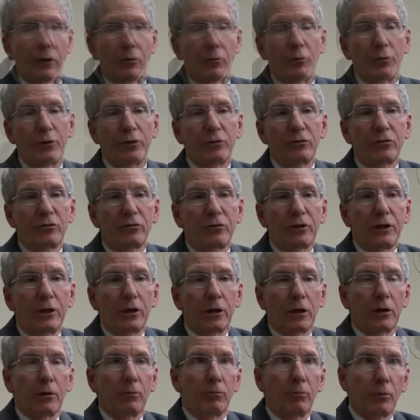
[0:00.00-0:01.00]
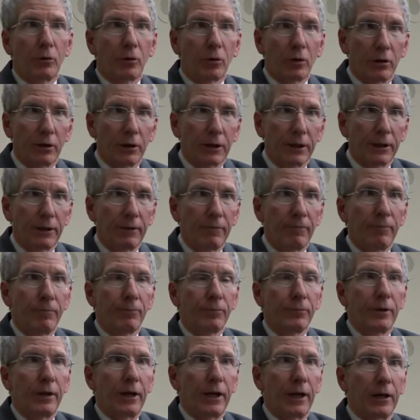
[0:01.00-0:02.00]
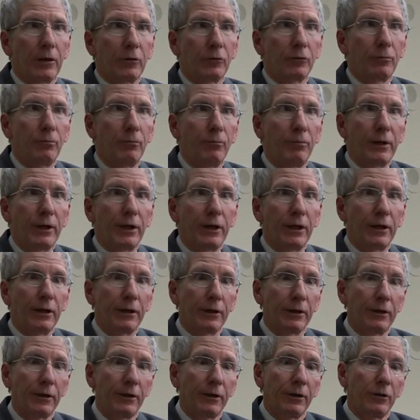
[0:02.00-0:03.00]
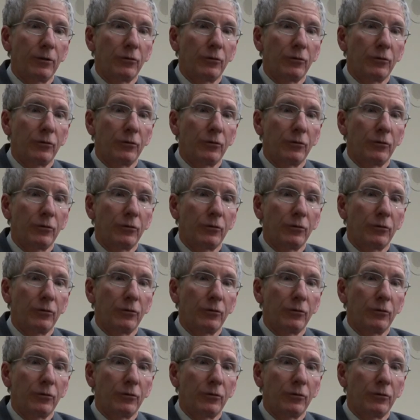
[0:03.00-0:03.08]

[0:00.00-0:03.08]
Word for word: We see our book as being